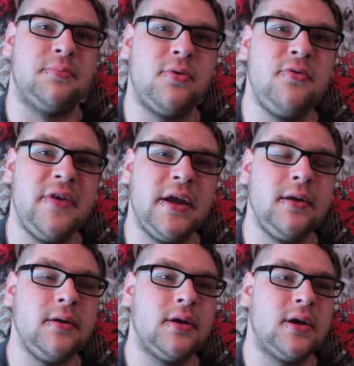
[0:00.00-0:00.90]

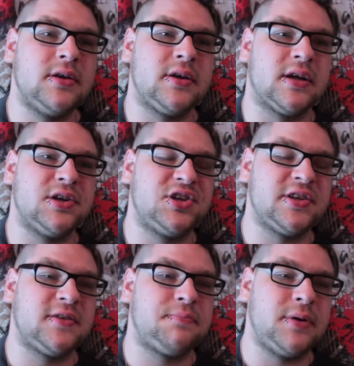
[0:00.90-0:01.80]
moving. You can
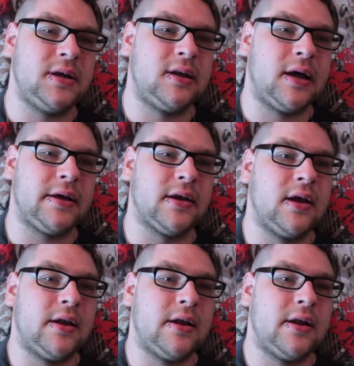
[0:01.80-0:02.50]
just be like